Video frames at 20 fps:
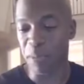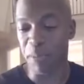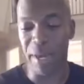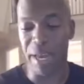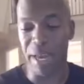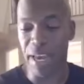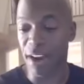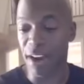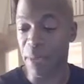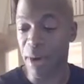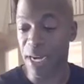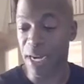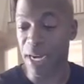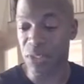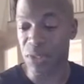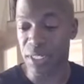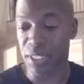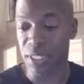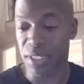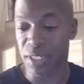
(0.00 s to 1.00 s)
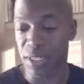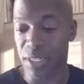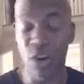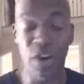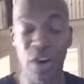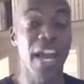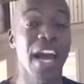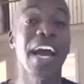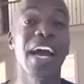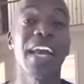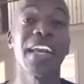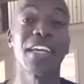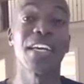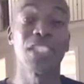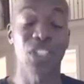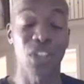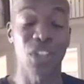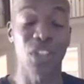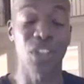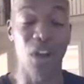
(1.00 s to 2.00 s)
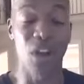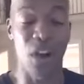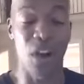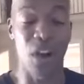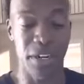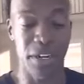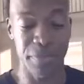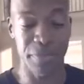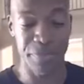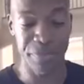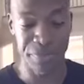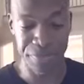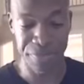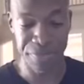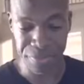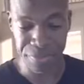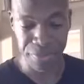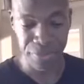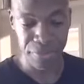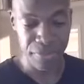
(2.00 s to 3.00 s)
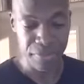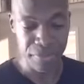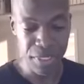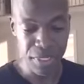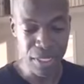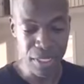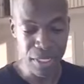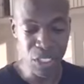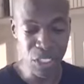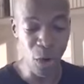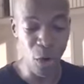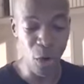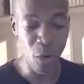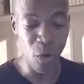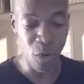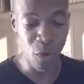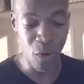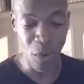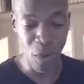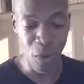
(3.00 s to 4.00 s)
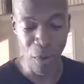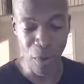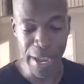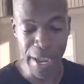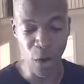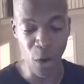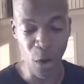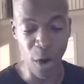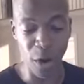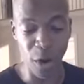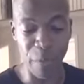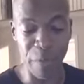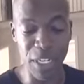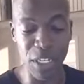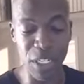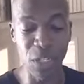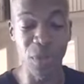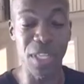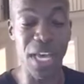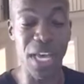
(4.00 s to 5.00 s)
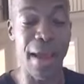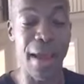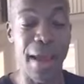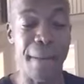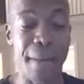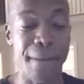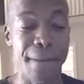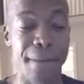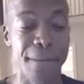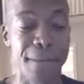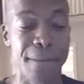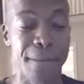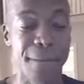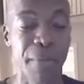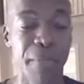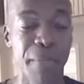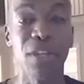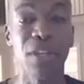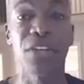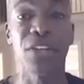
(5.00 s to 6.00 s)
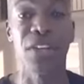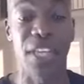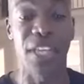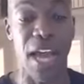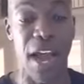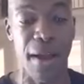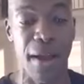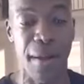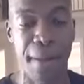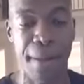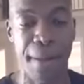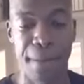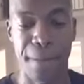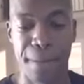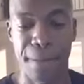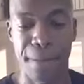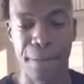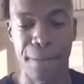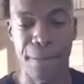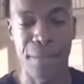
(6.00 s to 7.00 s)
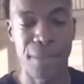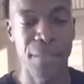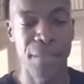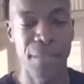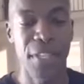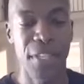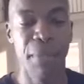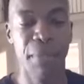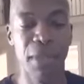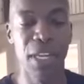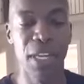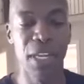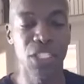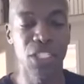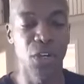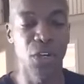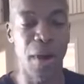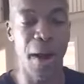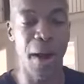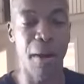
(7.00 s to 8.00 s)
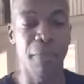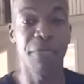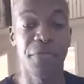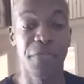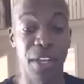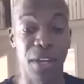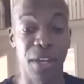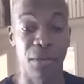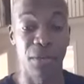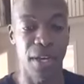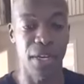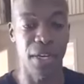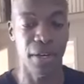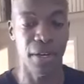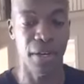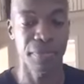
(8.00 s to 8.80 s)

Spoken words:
Man, everybody's on here. Okay, I got to get started. So in order for me to do that, let me look you in the eye. Let me let you know how I'm feeling right now.